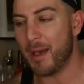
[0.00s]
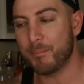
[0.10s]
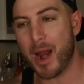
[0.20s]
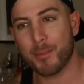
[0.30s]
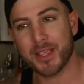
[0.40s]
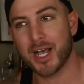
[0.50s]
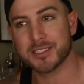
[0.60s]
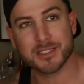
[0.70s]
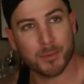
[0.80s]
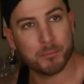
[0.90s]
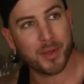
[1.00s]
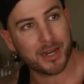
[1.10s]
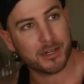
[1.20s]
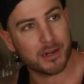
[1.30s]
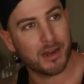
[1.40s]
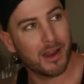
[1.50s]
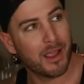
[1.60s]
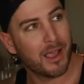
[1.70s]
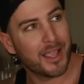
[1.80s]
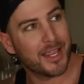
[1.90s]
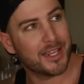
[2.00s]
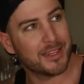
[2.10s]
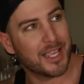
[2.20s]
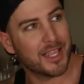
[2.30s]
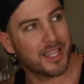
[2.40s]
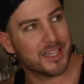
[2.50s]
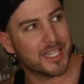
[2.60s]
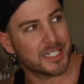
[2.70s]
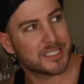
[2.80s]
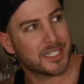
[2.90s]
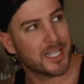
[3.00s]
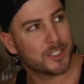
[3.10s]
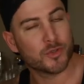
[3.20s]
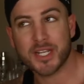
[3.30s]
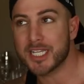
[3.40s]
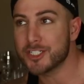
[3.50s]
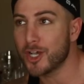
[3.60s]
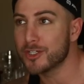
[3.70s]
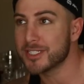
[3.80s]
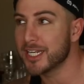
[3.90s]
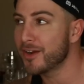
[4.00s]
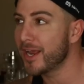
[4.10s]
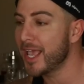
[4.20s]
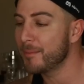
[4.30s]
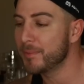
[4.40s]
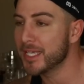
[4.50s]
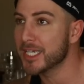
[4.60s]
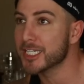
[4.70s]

I'm probably on some bender in, in, in this drinking toes, and here I am being